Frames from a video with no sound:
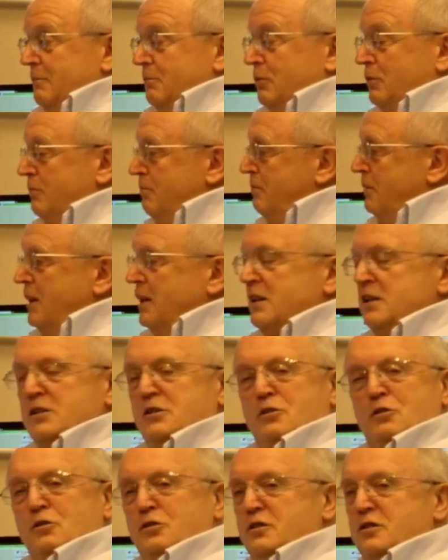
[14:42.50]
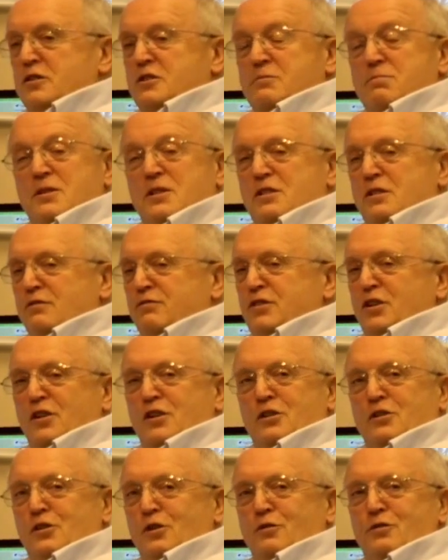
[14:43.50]
but my goodness me, you've got
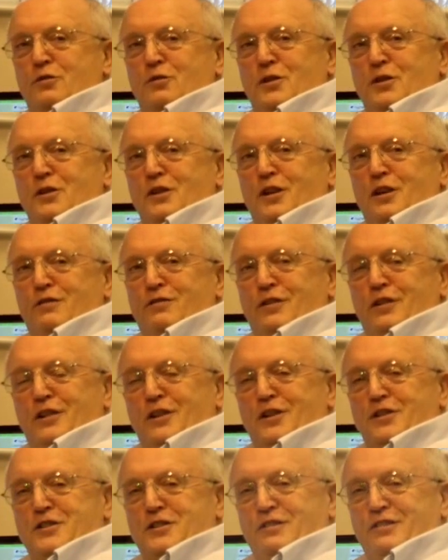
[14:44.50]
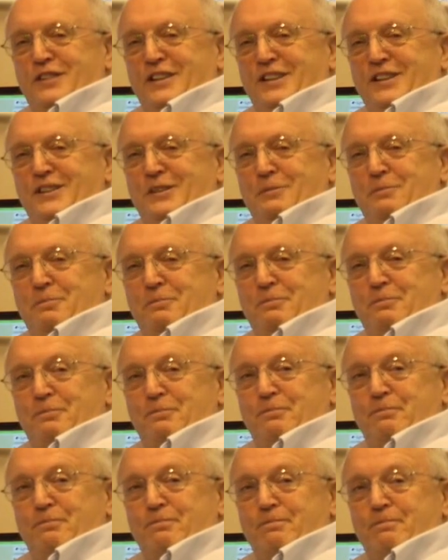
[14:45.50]
to go through an awful lot to find them.
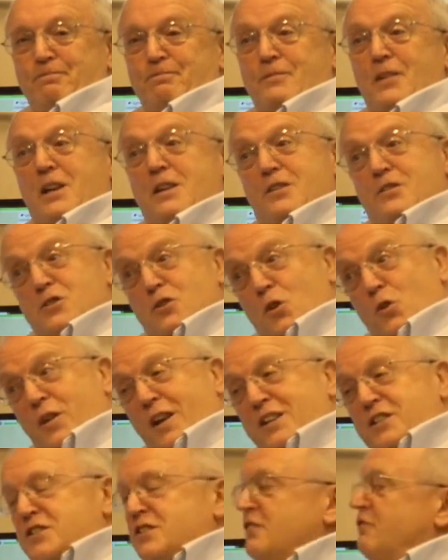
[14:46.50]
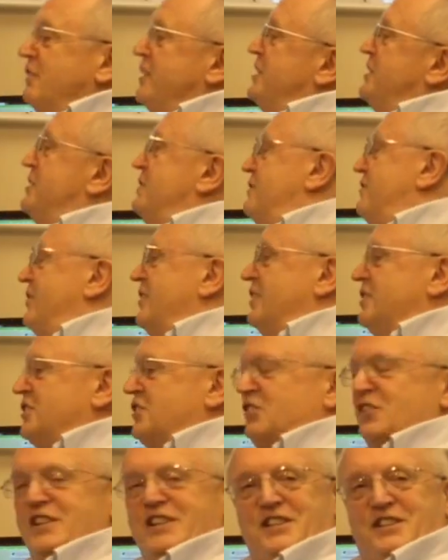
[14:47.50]
So that's the reasons for the
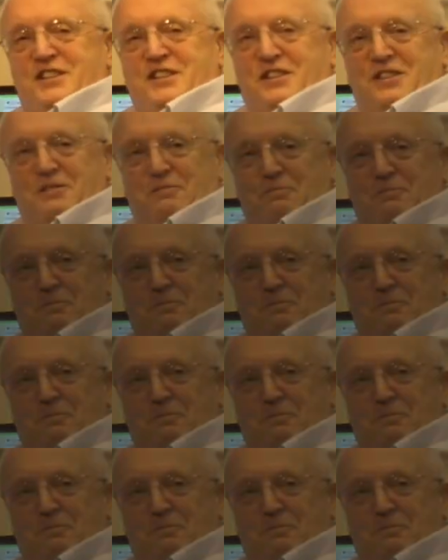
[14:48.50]
screens.